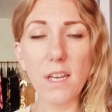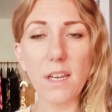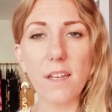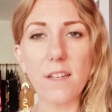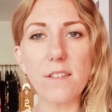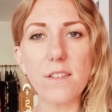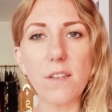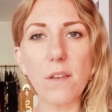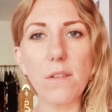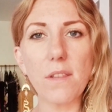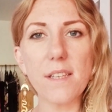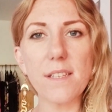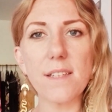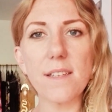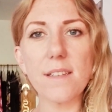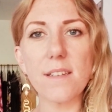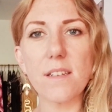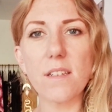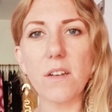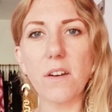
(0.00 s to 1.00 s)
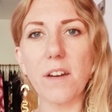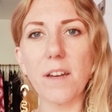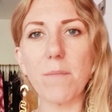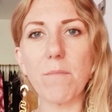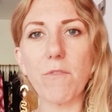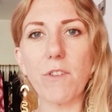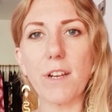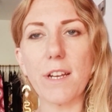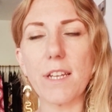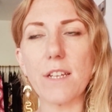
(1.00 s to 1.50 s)
And so this is a time
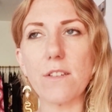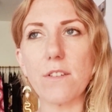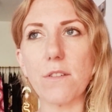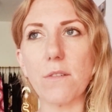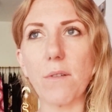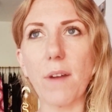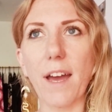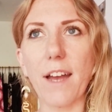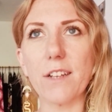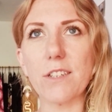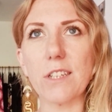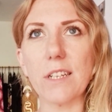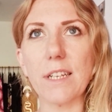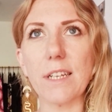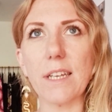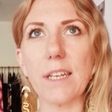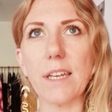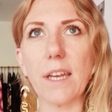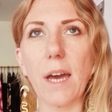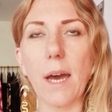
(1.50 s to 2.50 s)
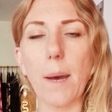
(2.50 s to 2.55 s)
really to actually